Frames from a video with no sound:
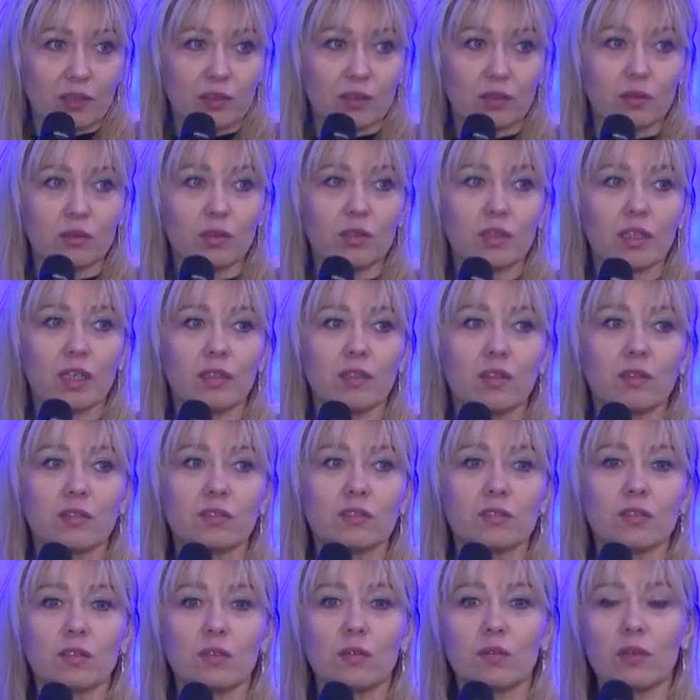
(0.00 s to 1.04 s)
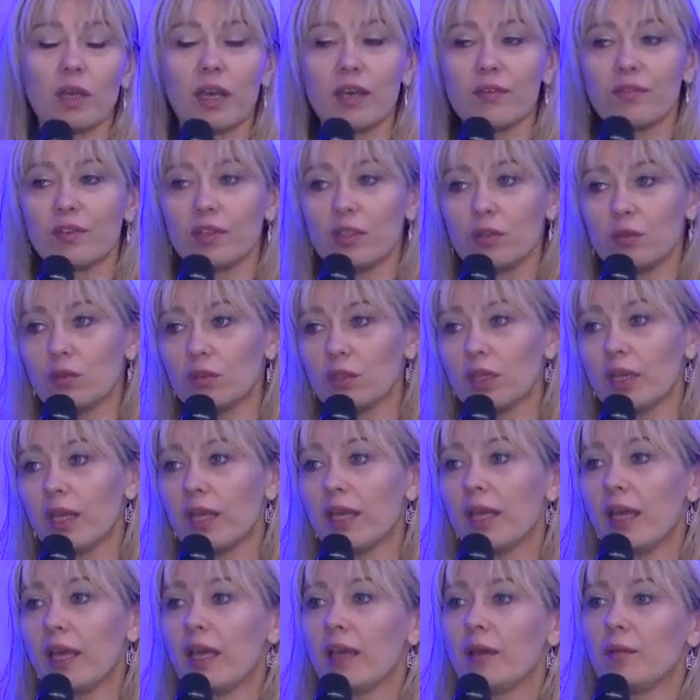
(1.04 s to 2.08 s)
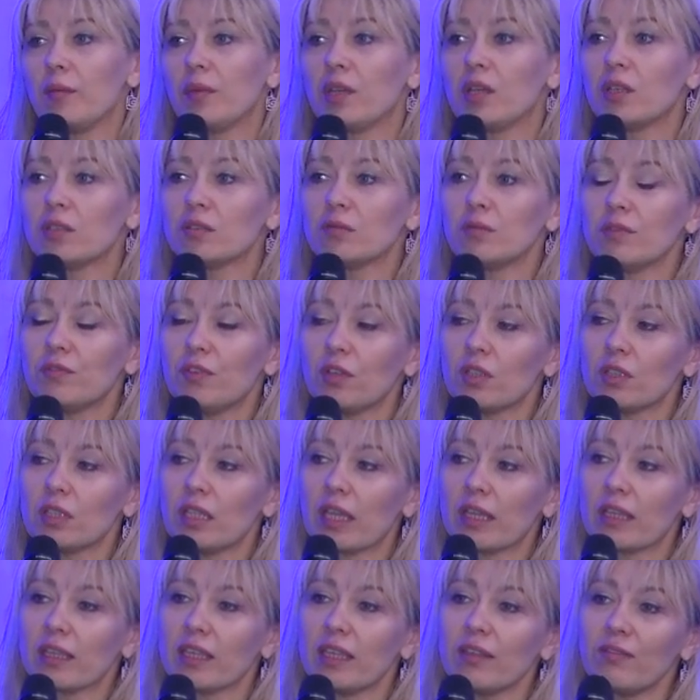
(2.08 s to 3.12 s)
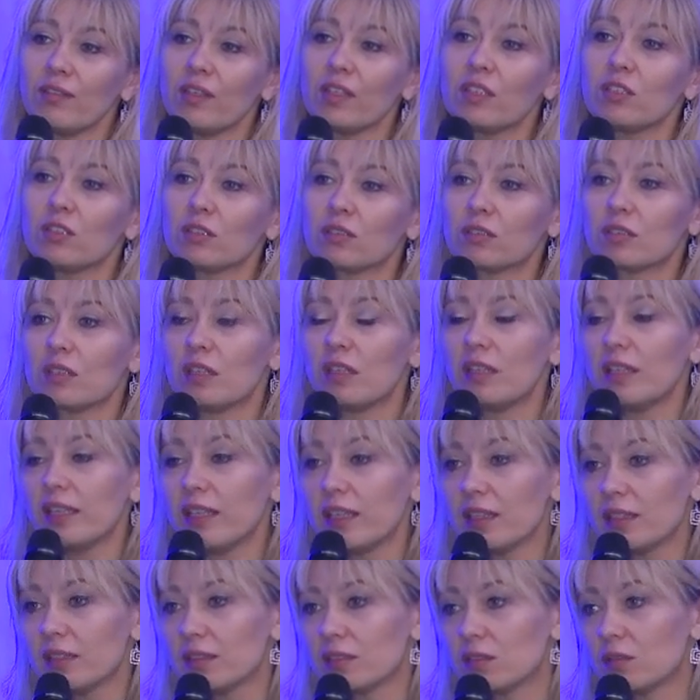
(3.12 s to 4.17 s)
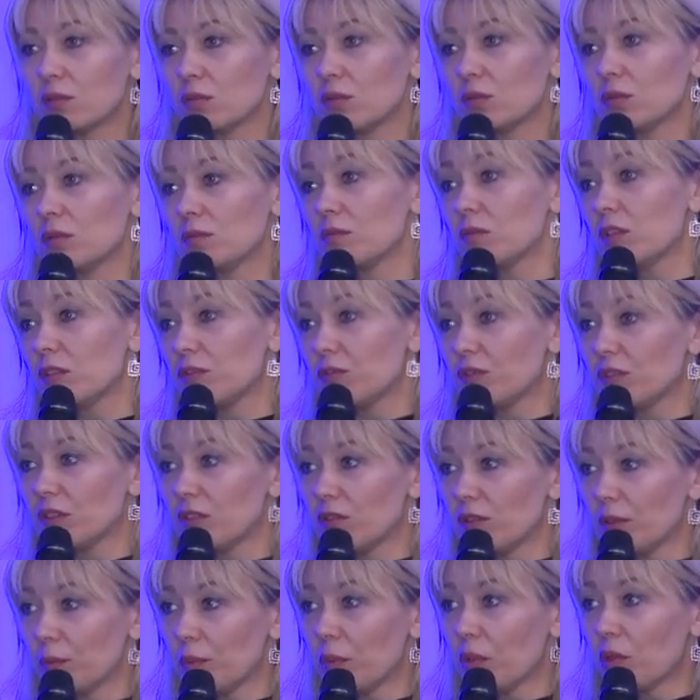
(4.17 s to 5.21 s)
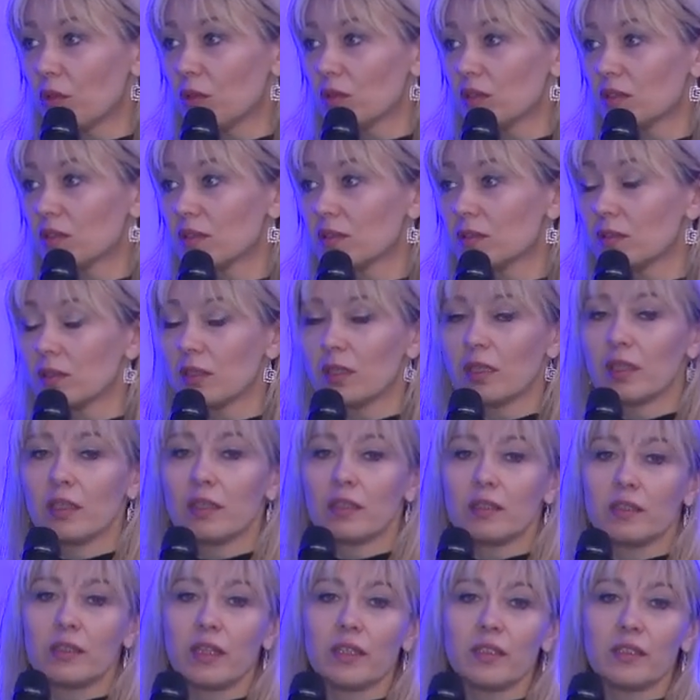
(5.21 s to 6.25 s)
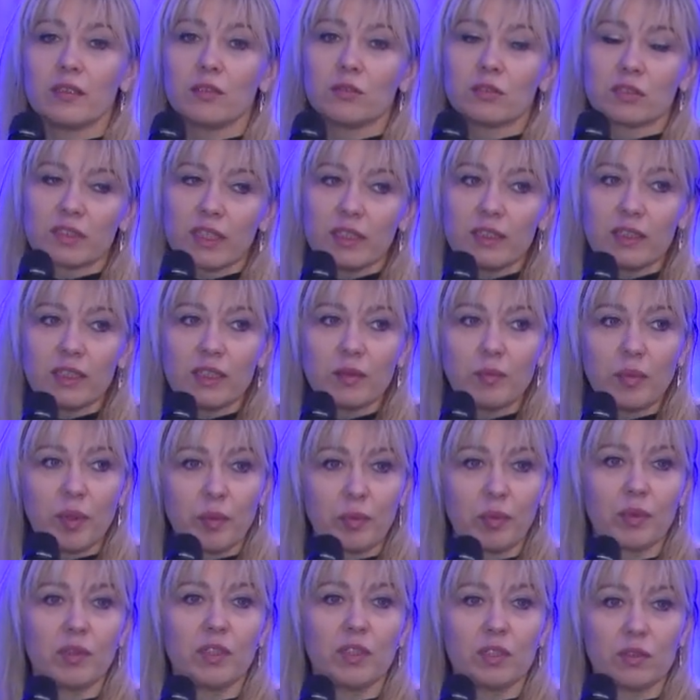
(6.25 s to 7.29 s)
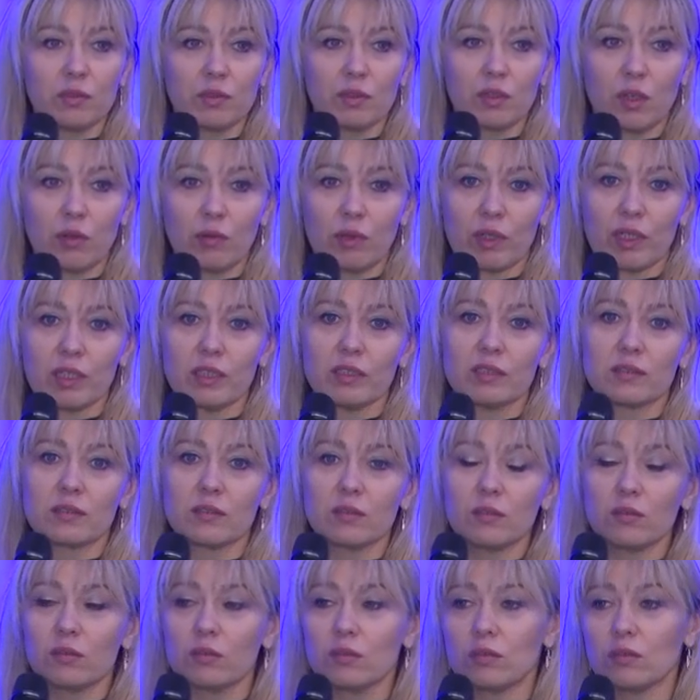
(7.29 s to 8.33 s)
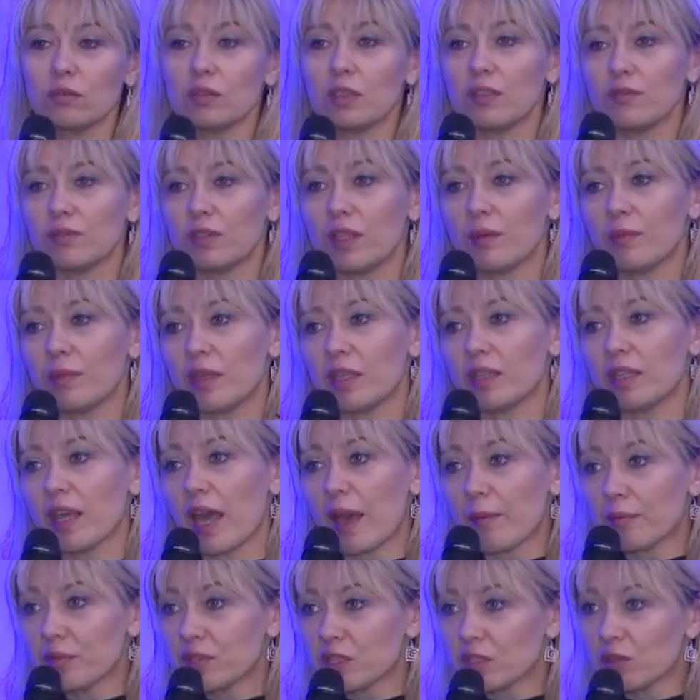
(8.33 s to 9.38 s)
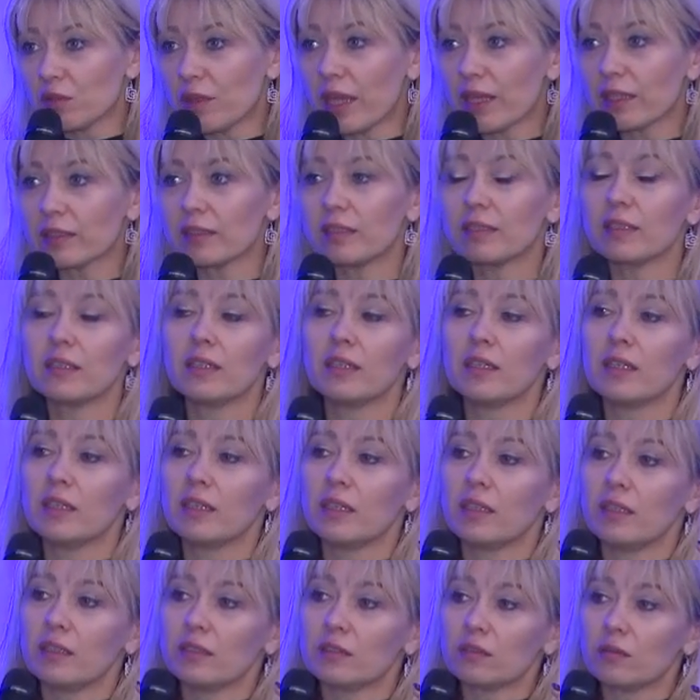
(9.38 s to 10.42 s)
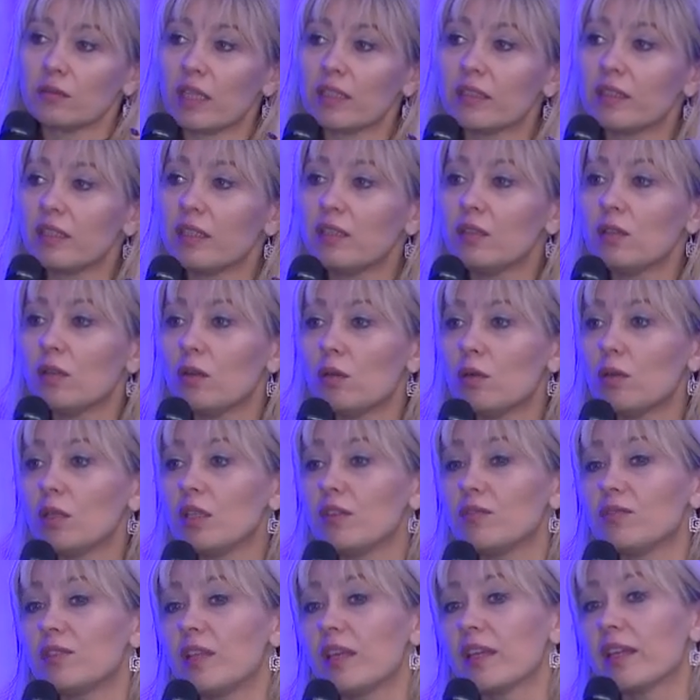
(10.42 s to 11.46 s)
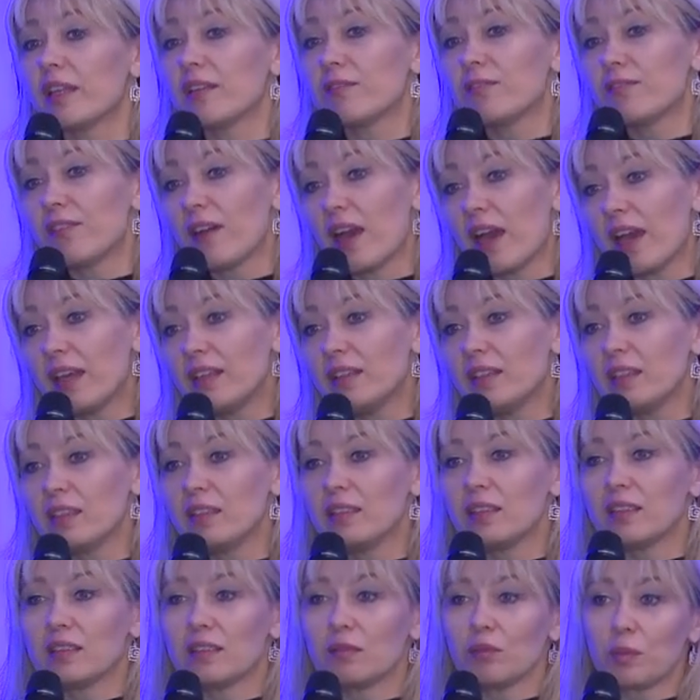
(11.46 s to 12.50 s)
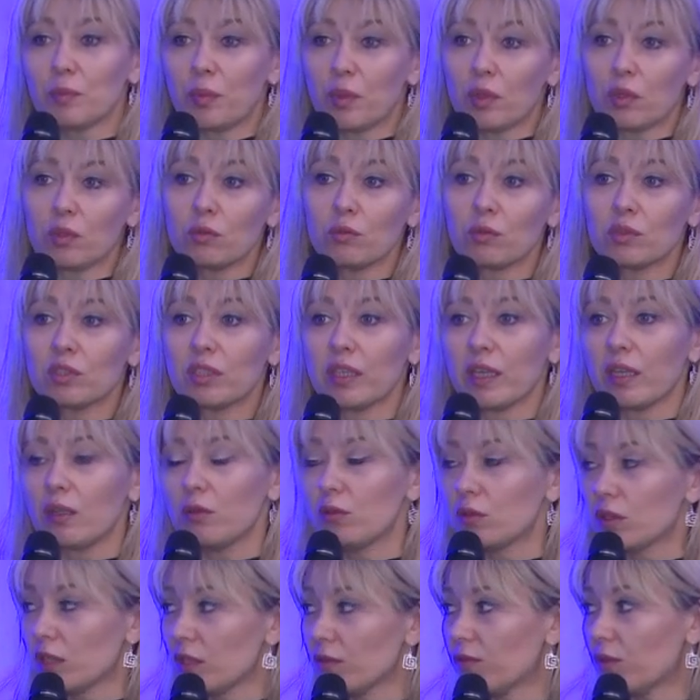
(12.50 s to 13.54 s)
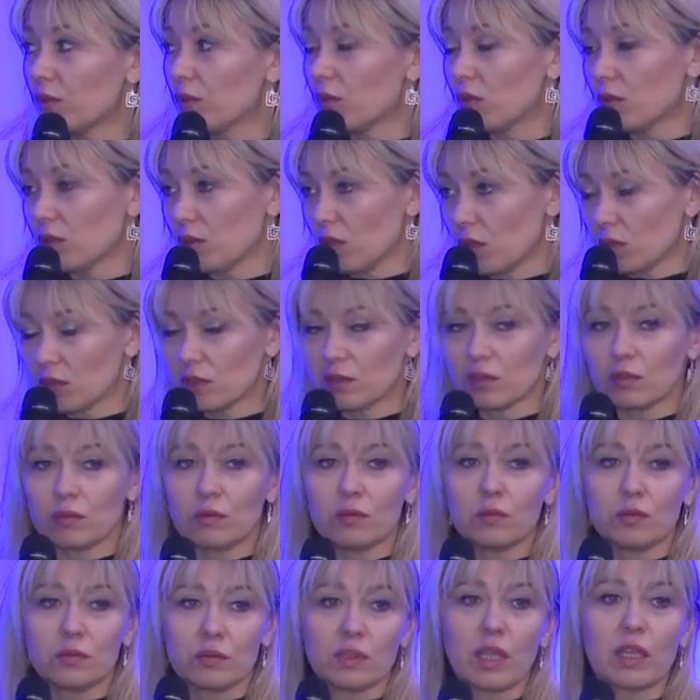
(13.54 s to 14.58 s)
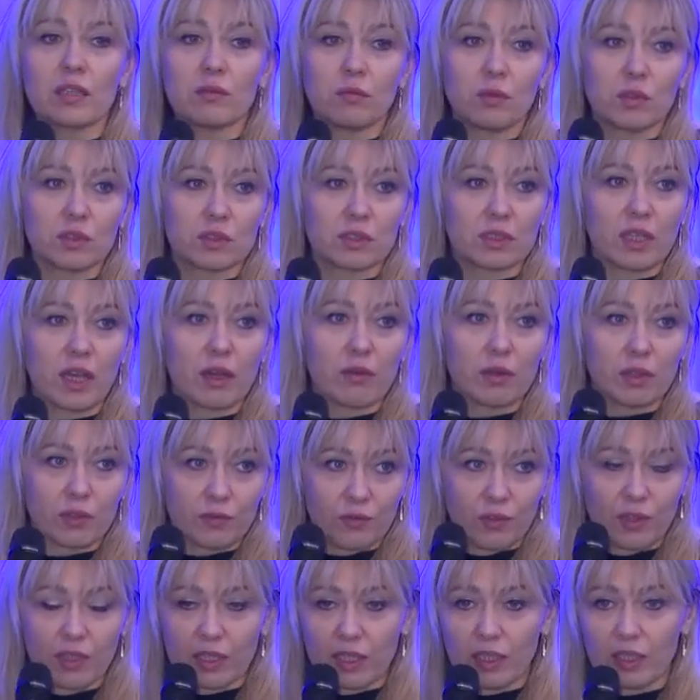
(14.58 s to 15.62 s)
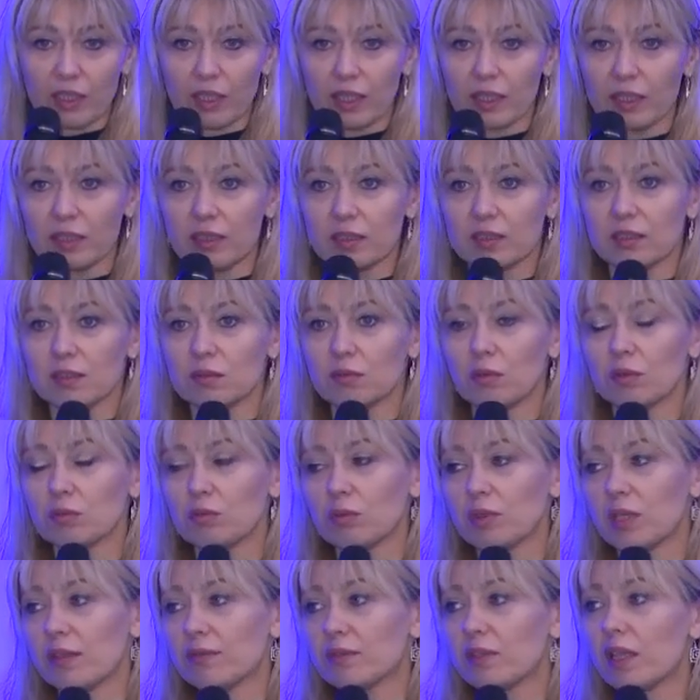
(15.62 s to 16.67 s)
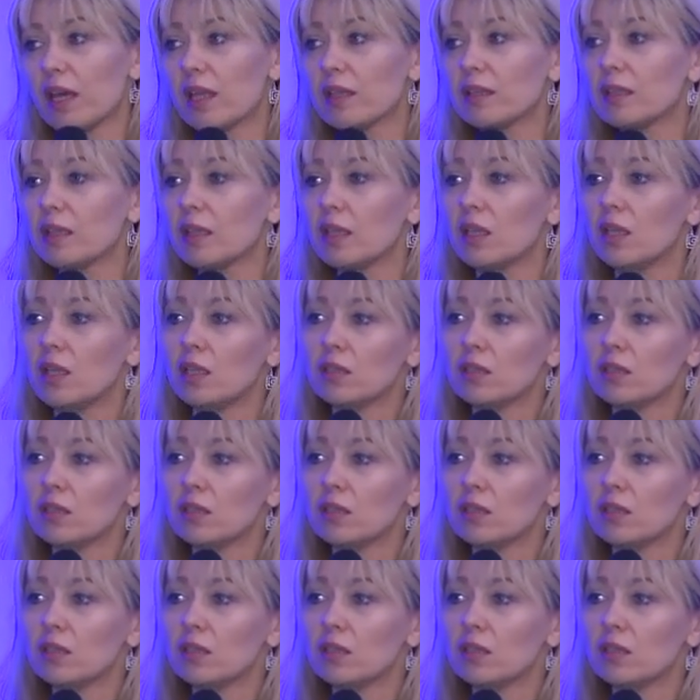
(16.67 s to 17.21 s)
So you can also have a look, because we thought that giving just links to different reports, then you're sending people into nowhere. It's good to give them an abstract, so that they know if they can find in that report what they are looking for or not. So that was our thinking, and this is what we have done.